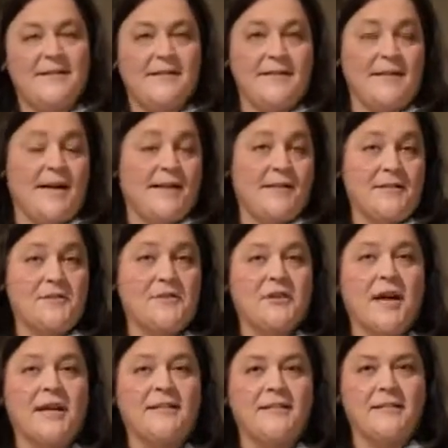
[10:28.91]
and not
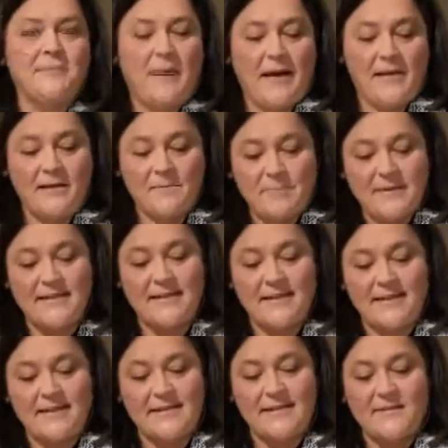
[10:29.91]
distracted by the
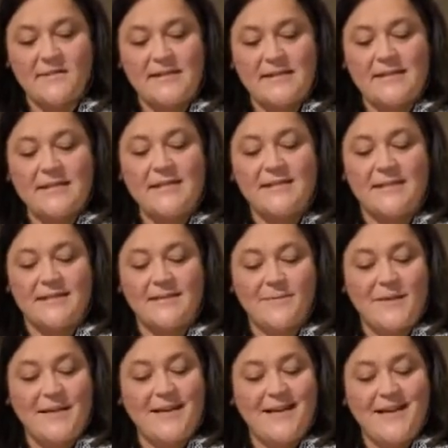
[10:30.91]
busyness of the
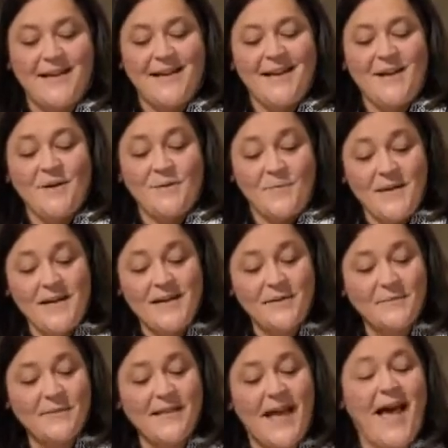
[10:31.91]
season, we
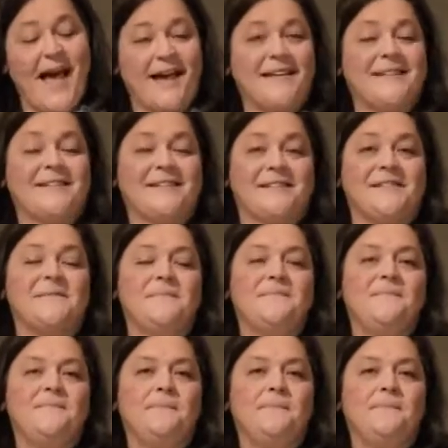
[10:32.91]
can relax